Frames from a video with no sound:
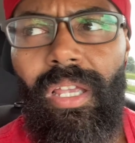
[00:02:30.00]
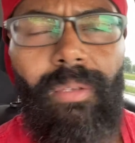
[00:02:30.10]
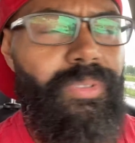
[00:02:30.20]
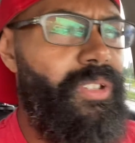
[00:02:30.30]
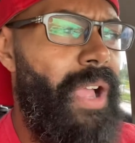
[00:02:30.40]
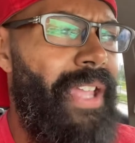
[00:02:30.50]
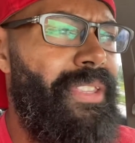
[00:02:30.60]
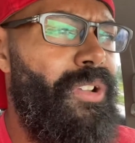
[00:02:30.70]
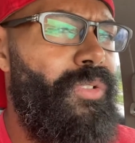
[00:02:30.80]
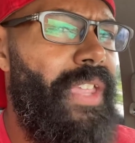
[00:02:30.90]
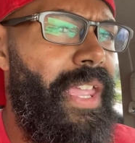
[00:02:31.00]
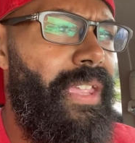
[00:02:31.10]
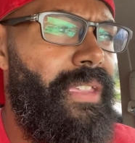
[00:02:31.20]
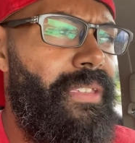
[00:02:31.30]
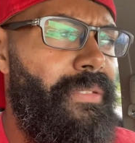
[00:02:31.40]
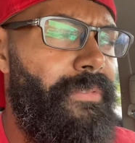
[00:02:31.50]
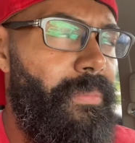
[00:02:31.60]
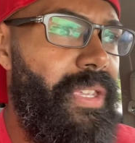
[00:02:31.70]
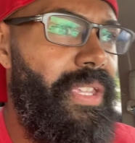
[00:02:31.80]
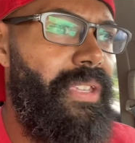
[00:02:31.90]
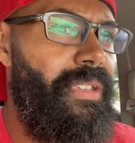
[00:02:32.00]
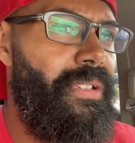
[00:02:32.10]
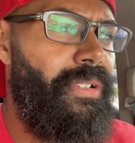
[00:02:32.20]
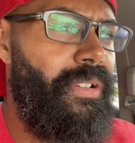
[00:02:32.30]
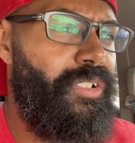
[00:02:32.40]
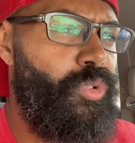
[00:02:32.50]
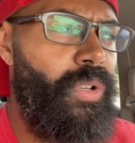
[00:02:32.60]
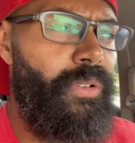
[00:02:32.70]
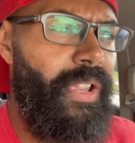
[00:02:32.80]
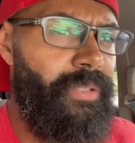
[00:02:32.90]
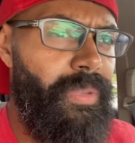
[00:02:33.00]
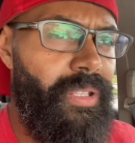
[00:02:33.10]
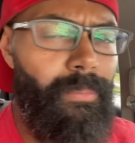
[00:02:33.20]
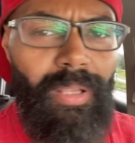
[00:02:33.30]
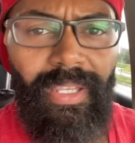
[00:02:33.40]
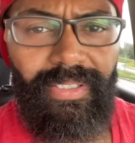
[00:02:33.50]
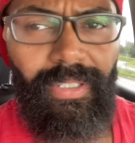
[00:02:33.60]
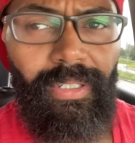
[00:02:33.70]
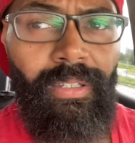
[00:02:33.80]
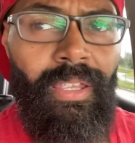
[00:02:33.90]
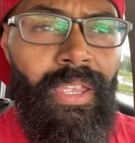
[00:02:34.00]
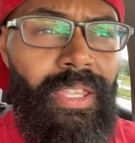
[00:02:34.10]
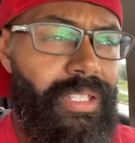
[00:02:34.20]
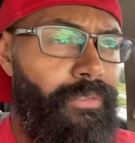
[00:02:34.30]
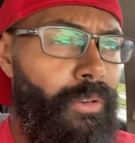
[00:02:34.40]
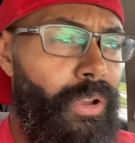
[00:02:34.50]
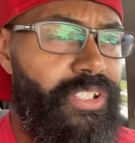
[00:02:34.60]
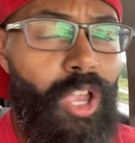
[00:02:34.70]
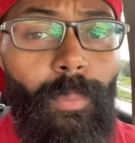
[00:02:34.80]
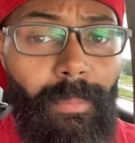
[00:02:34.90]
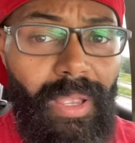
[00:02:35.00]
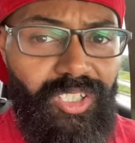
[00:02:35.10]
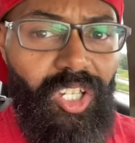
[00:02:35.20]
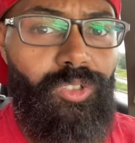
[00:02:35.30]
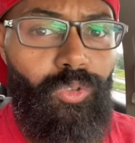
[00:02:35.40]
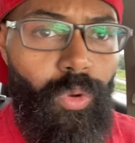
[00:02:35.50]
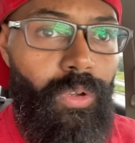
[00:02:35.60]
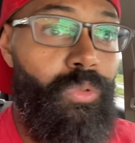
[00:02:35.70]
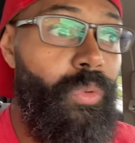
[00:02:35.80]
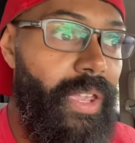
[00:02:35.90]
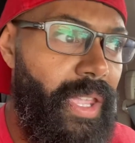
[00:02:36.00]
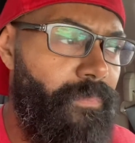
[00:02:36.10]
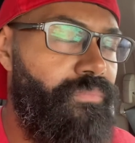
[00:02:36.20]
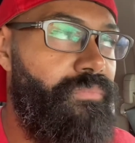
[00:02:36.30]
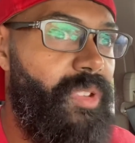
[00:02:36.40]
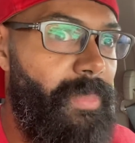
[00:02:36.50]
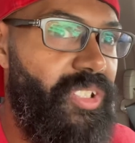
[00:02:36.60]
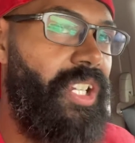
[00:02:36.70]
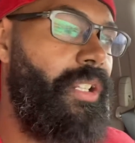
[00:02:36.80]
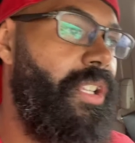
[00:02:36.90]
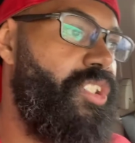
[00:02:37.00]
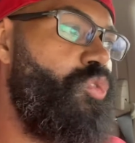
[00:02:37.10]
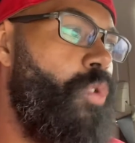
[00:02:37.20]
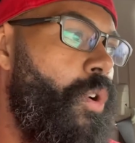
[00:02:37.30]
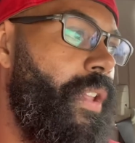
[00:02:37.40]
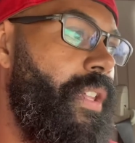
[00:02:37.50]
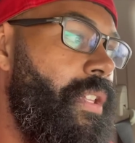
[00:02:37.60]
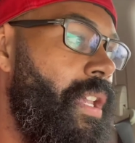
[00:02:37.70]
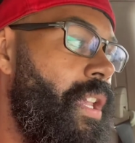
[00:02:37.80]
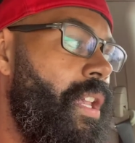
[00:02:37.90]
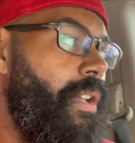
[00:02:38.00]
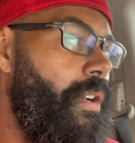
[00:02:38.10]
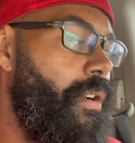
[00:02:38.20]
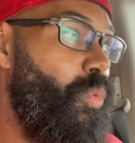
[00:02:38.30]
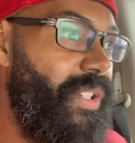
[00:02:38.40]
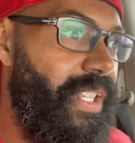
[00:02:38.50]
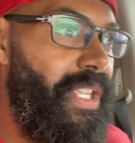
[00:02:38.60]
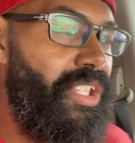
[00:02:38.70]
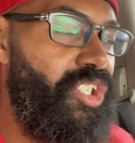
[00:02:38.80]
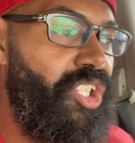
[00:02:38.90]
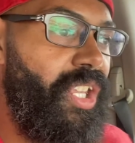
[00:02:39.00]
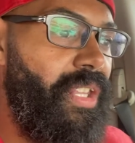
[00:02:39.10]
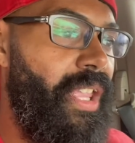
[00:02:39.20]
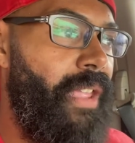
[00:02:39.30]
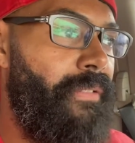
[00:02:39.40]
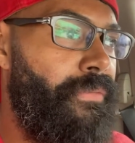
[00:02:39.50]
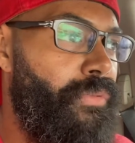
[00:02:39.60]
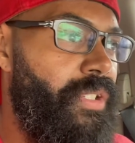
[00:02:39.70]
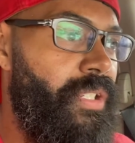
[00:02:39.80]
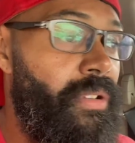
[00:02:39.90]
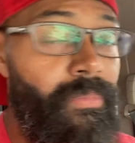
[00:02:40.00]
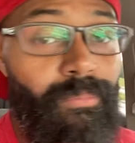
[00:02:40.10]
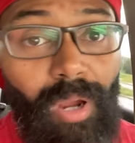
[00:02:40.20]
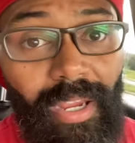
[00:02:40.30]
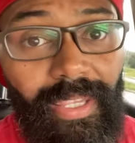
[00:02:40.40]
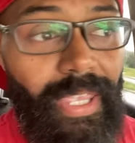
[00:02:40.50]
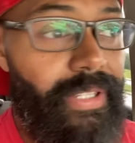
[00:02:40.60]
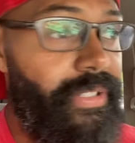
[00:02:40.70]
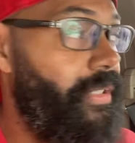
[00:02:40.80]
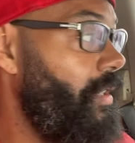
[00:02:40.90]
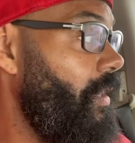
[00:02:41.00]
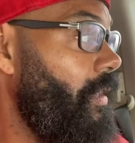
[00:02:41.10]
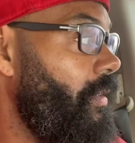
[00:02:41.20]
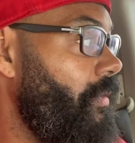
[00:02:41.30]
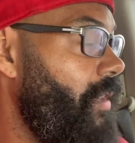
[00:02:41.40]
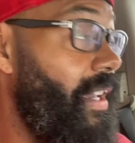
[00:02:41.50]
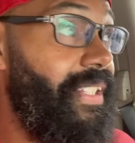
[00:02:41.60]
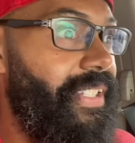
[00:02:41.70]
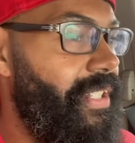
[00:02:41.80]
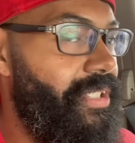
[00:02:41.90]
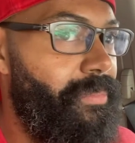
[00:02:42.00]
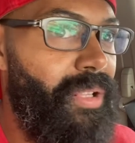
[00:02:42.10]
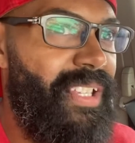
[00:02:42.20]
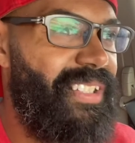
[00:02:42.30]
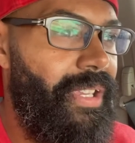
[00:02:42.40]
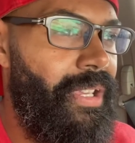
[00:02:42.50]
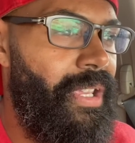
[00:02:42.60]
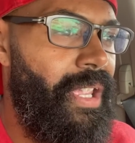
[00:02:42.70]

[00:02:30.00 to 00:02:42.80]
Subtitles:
So I know that for me, Twitter has been a blessing as far as helping my channel grow, and my channel is growing with each and every broadcast. And like I said, it's a blessing,